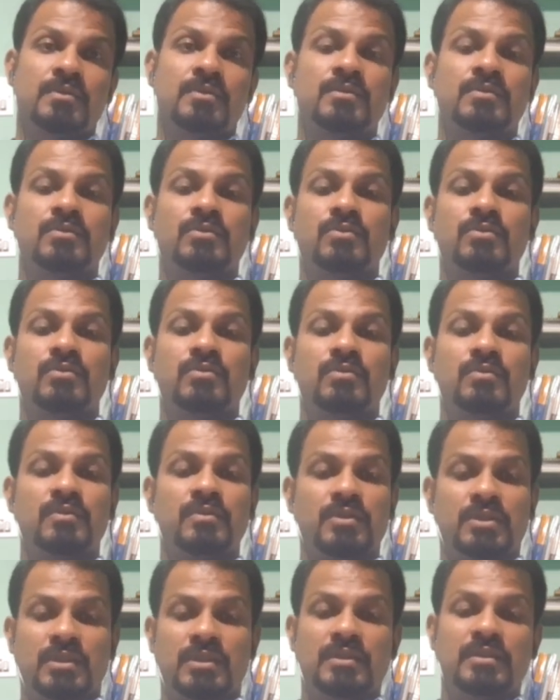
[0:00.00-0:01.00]
So
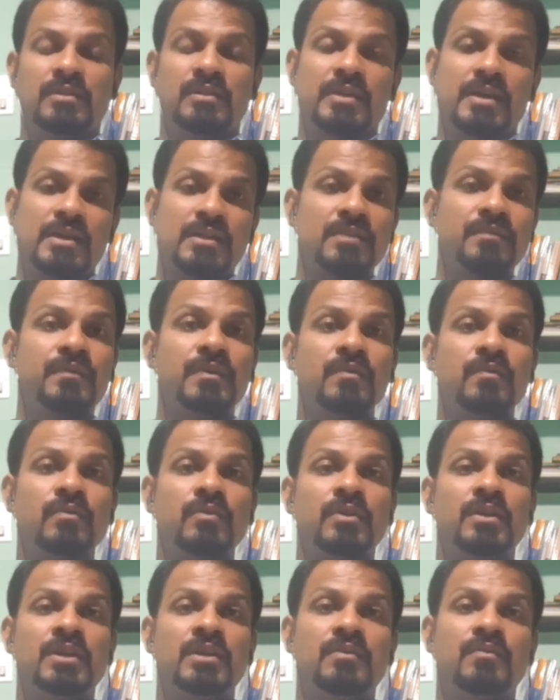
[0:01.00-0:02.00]
in that view
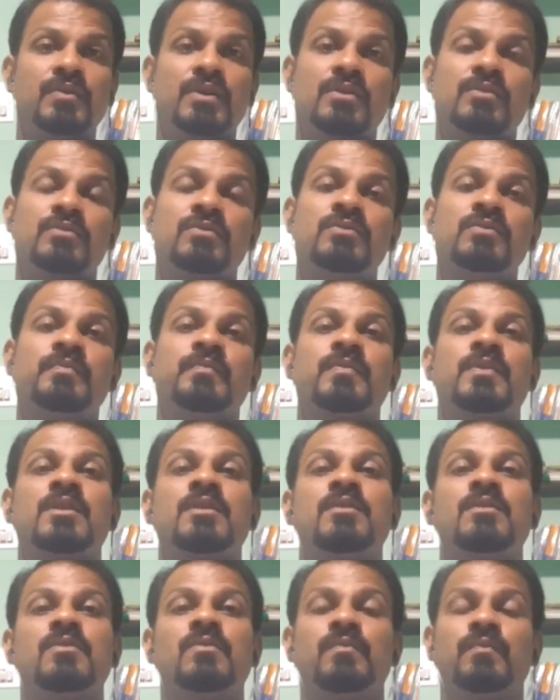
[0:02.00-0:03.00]
only we have to
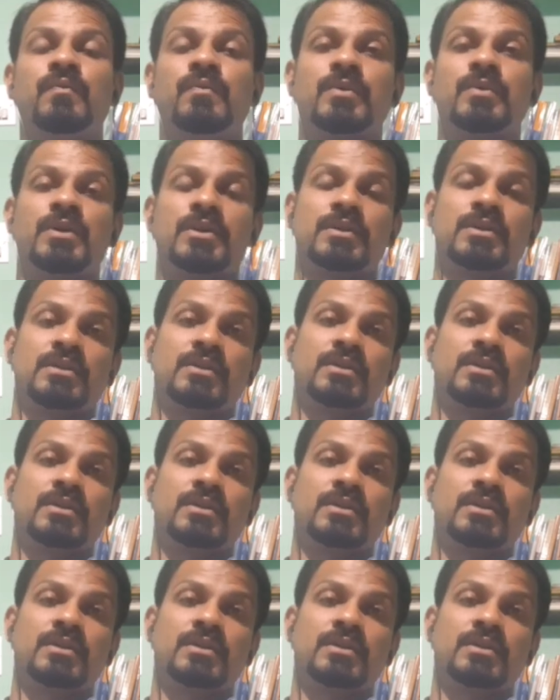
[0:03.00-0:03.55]
work